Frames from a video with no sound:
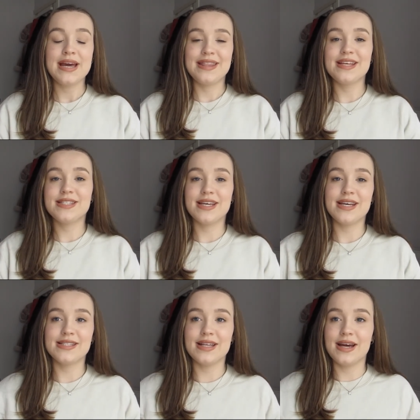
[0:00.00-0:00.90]
This
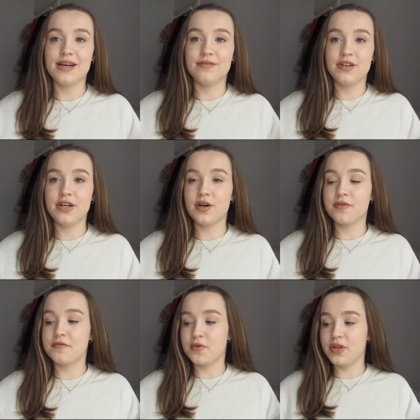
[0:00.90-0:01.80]
is a
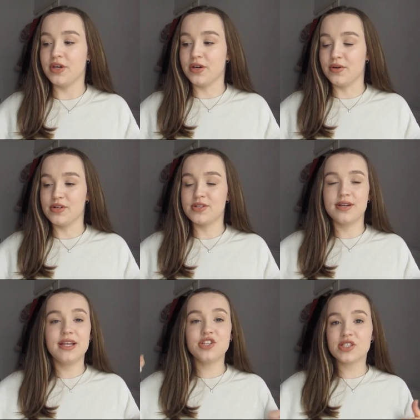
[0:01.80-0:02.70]
video for you.
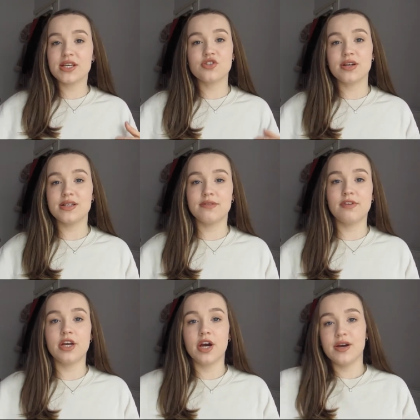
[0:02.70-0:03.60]
So let's just get straight into the
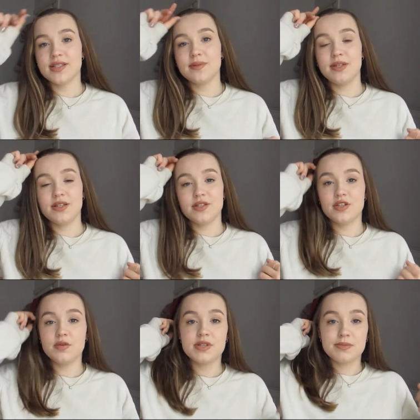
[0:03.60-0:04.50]
video. It's gonna be
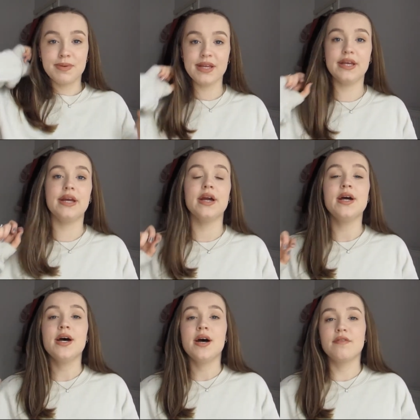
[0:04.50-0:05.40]
super speedy.
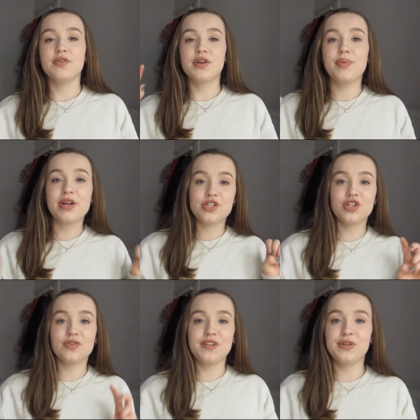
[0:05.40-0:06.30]
I've got a bunch
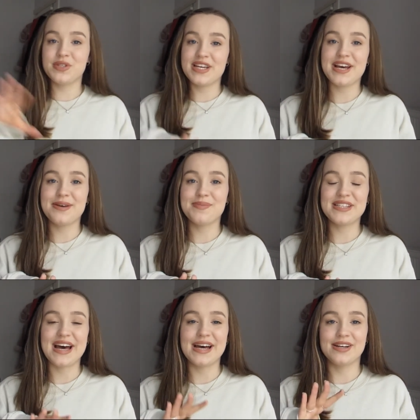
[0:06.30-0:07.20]
of little tips
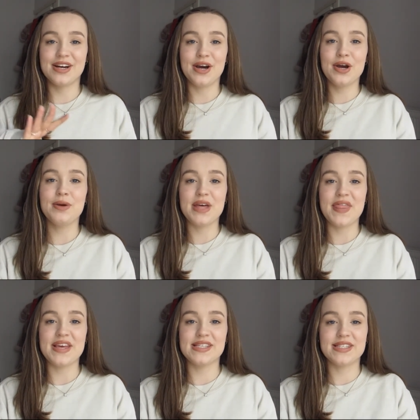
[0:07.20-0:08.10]
and I hope
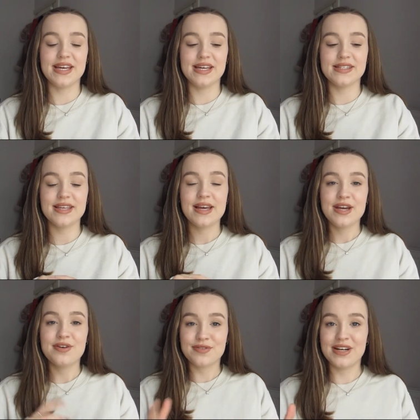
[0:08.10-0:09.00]
that this is
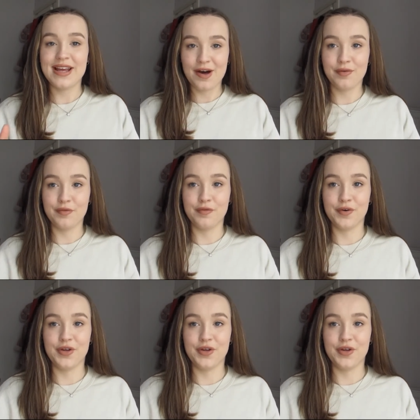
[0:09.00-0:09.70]
really helpful for